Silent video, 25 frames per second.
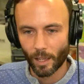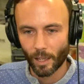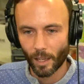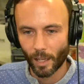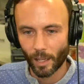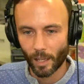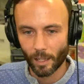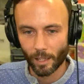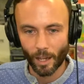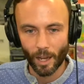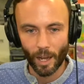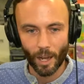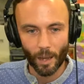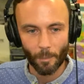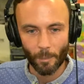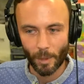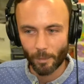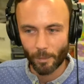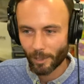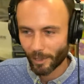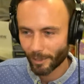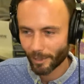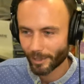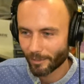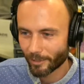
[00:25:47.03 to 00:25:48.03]
And
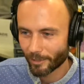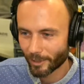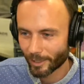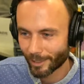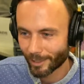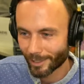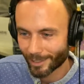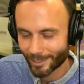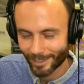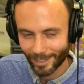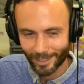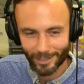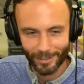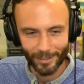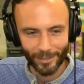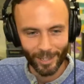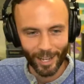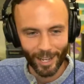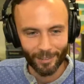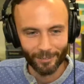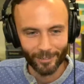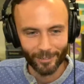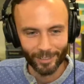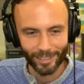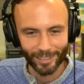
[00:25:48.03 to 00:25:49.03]
maybe I'll leave it there because I do
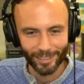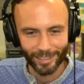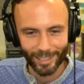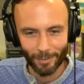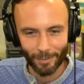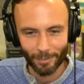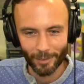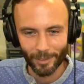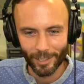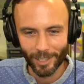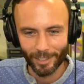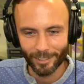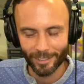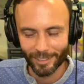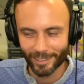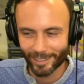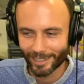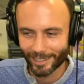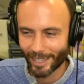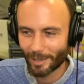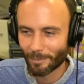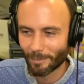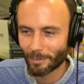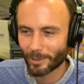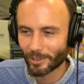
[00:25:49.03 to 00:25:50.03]
have a couple other
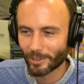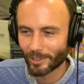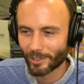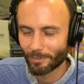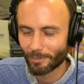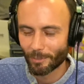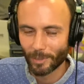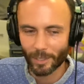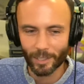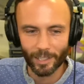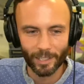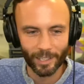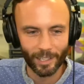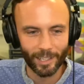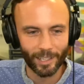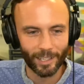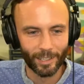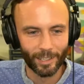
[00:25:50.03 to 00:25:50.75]
examples, but